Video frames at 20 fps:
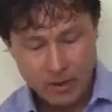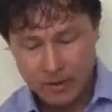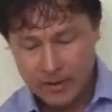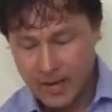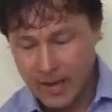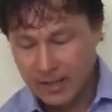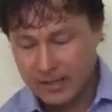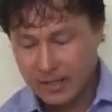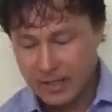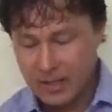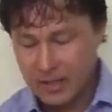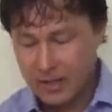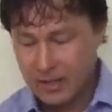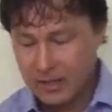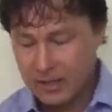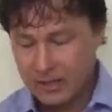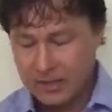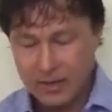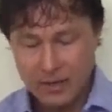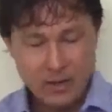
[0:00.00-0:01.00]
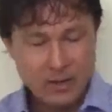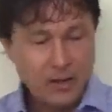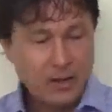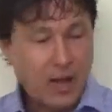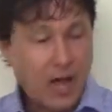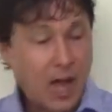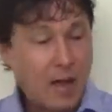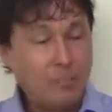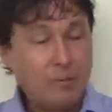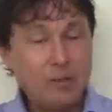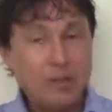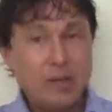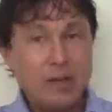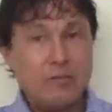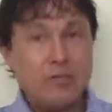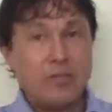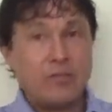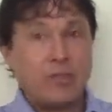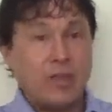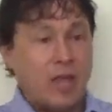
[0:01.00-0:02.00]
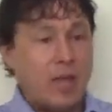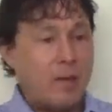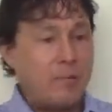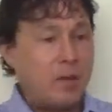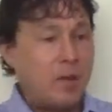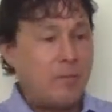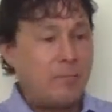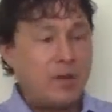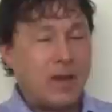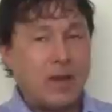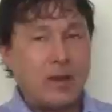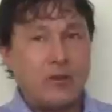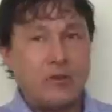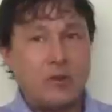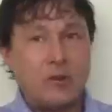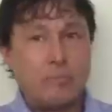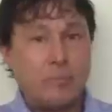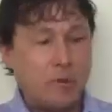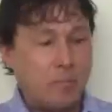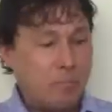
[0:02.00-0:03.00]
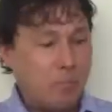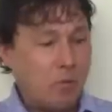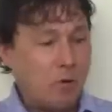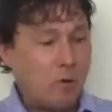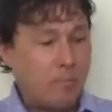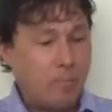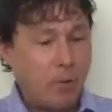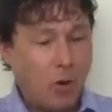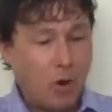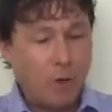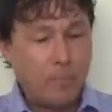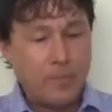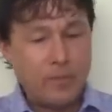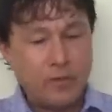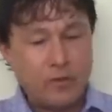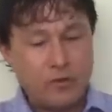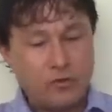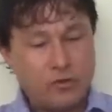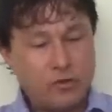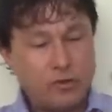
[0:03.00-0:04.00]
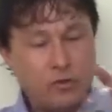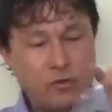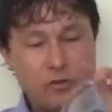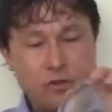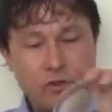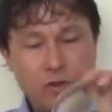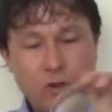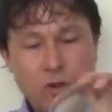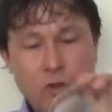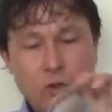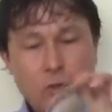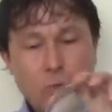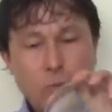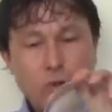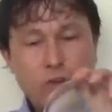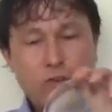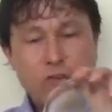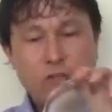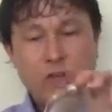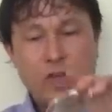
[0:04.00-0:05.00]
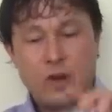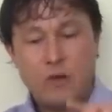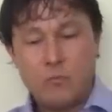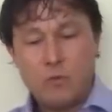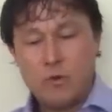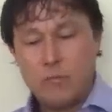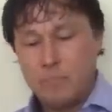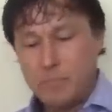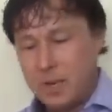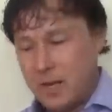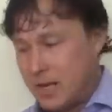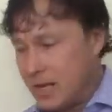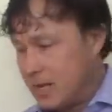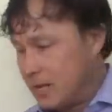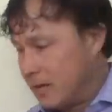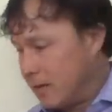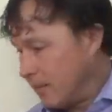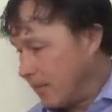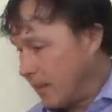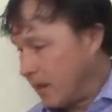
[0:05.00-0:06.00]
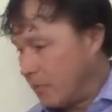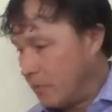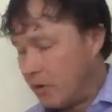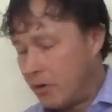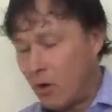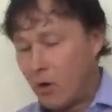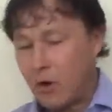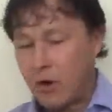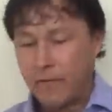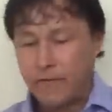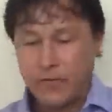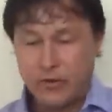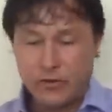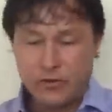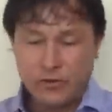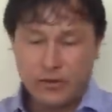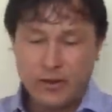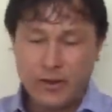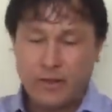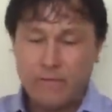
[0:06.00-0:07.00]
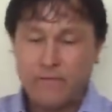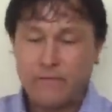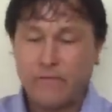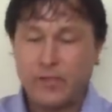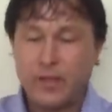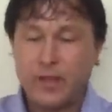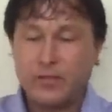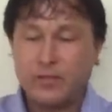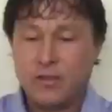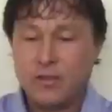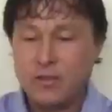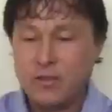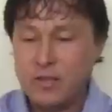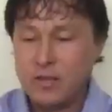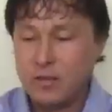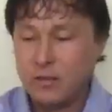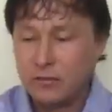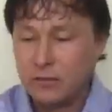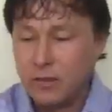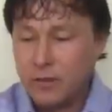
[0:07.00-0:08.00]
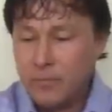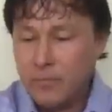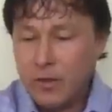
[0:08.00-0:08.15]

Next thing is, I believe that the M M nine hundred put more pulp in the juice, which then would mean that it would artificially inflate the yield.